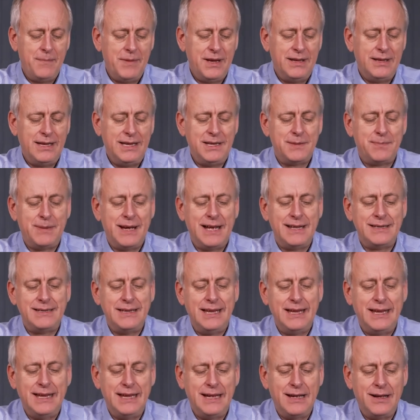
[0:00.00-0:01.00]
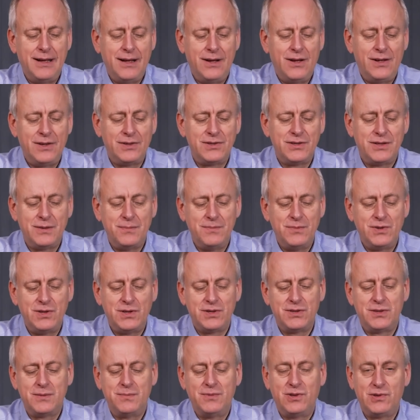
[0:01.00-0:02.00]
In these pads here are some
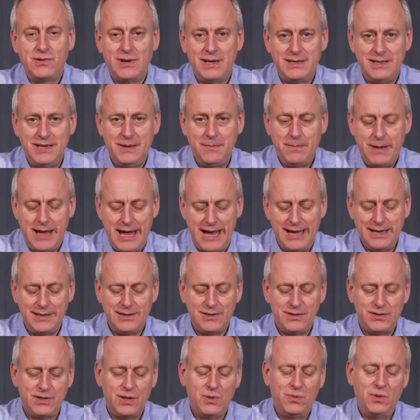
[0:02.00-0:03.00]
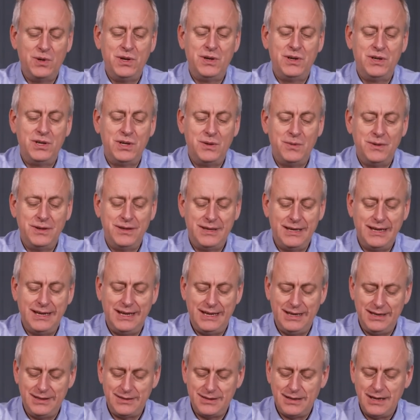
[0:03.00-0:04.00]
dressing pads. So what you can do with
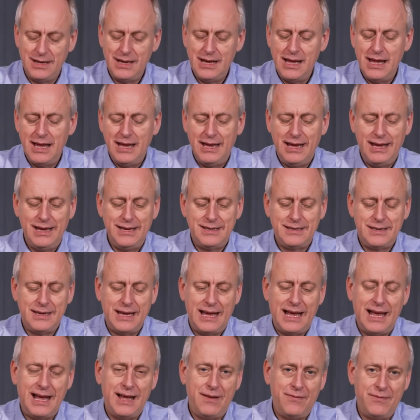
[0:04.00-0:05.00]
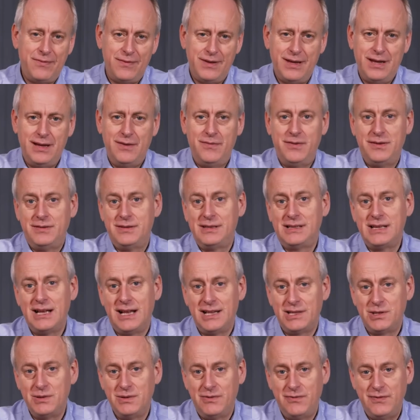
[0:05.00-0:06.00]
these is have, if it's a
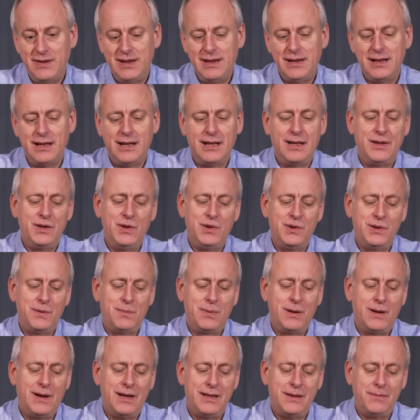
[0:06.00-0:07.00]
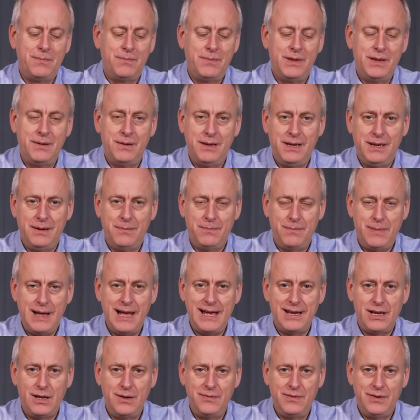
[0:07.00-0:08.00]
cut to a finger, you can apply the
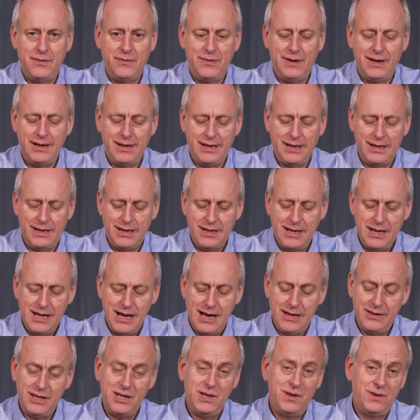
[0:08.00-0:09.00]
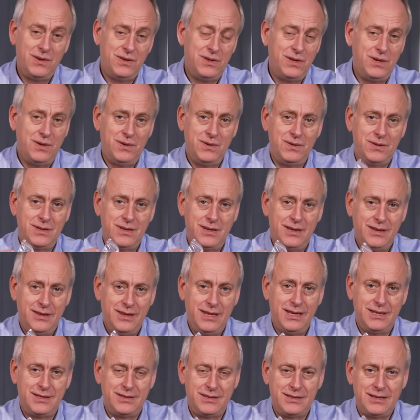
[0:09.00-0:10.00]
pad over the finger and then you could use
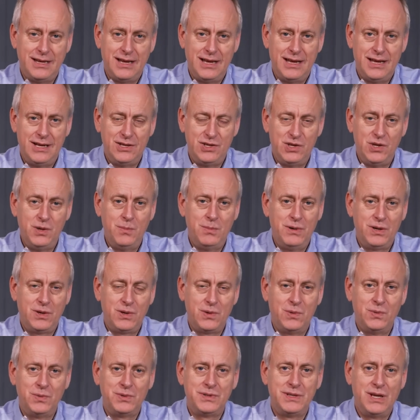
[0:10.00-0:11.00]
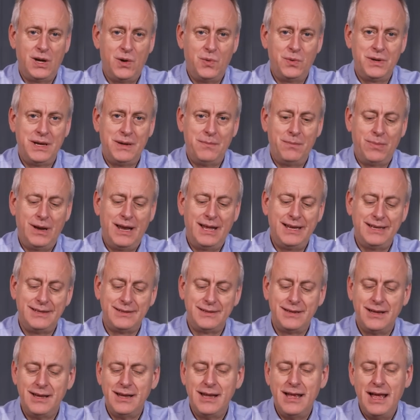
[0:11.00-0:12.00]
this tubular gauze to hold it in
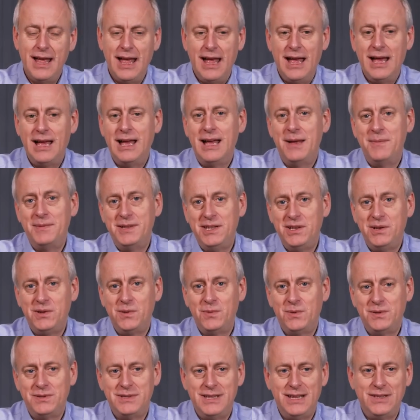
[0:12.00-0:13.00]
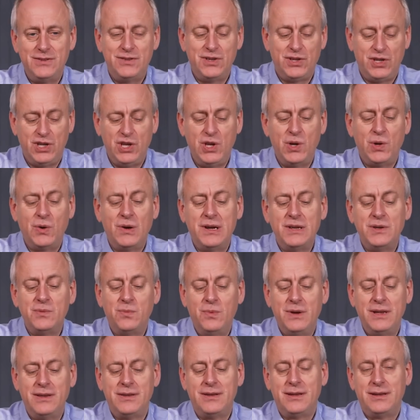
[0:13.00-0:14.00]
place. And then you could always then secure
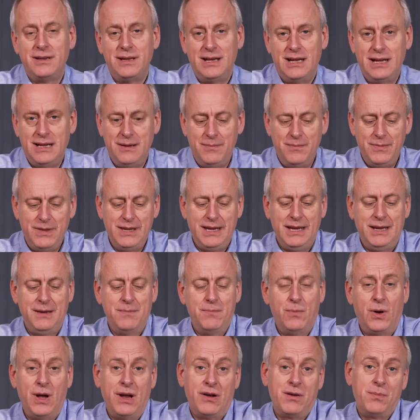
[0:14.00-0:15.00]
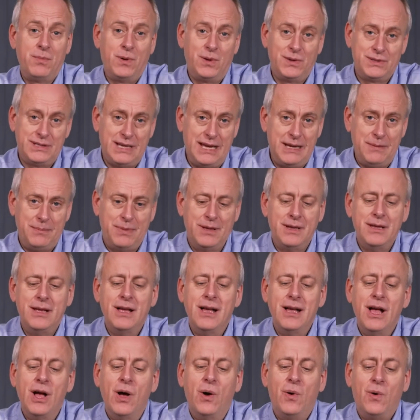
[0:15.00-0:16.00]
it with the micropore tape.
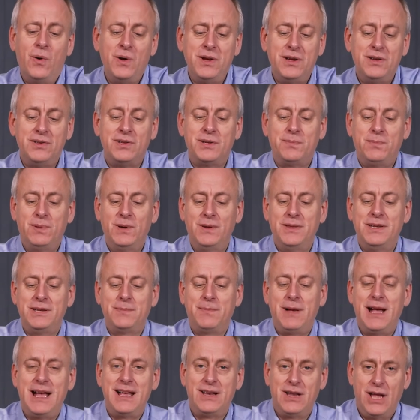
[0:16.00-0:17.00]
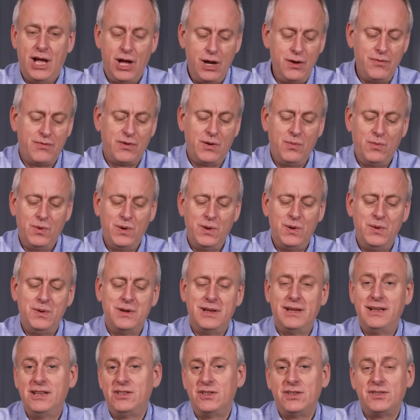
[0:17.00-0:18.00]
Or you can just put this pad over a wound
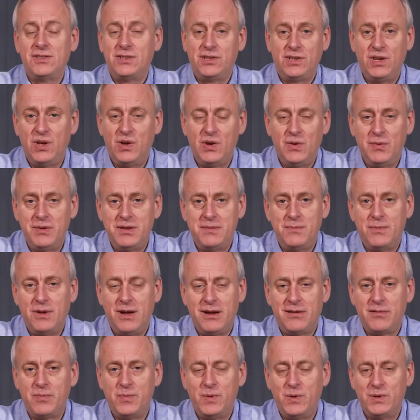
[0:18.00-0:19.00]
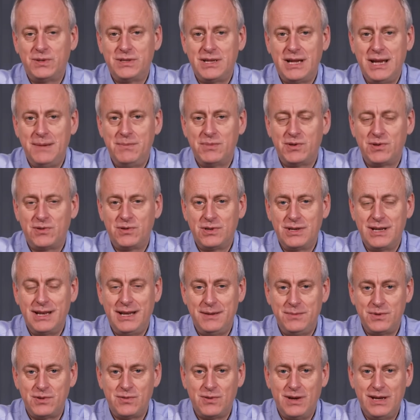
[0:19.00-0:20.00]
and just secure it with the micropore
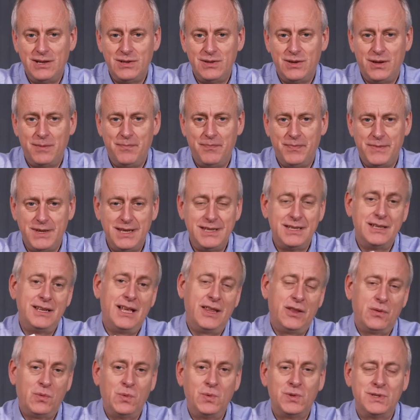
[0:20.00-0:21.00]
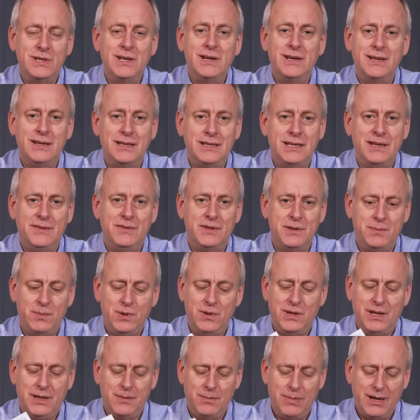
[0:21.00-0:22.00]
tape straight on. It's another alternative to
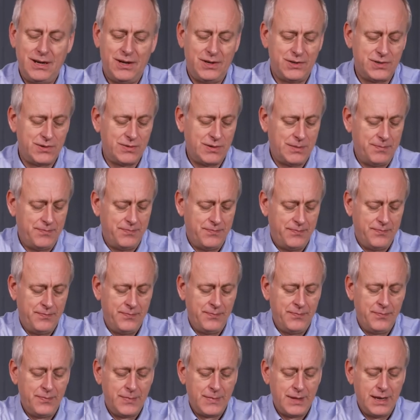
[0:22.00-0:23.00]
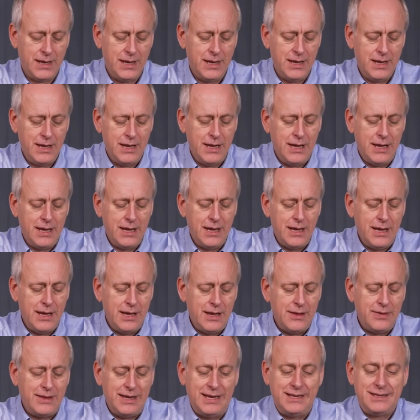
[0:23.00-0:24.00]
putting a plaster on.
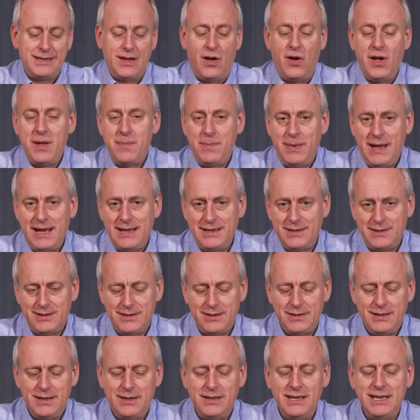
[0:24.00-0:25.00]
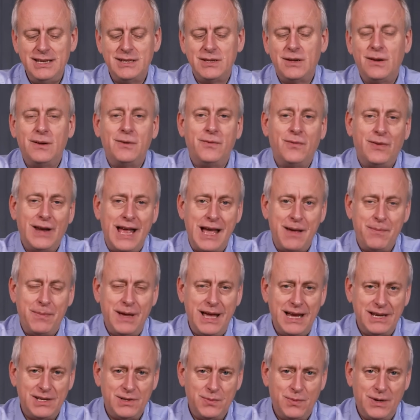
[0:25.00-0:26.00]
There's iPads. Now these are flat
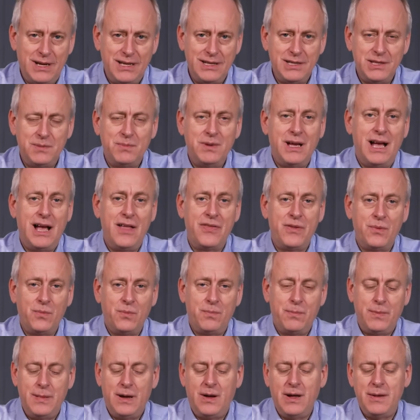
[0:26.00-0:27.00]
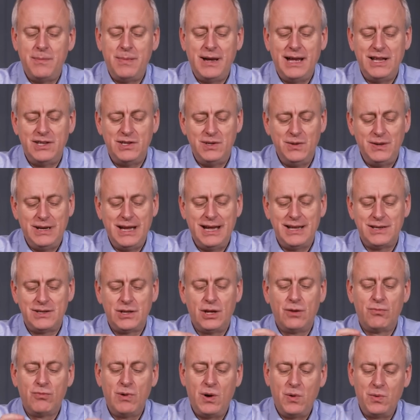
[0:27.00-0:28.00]
packed ones, but other iPads you get
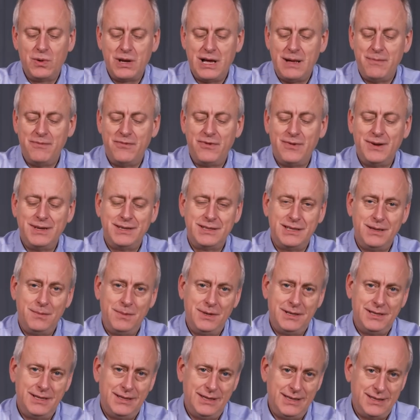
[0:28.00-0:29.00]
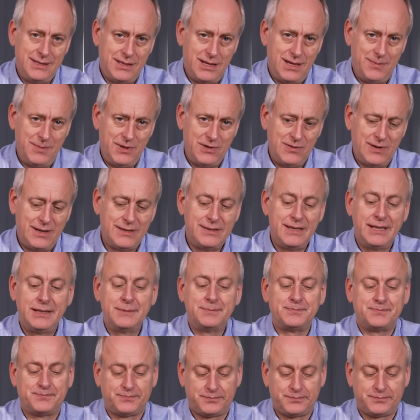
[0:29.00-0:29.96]
are rolled up, very similar to this type of dressing.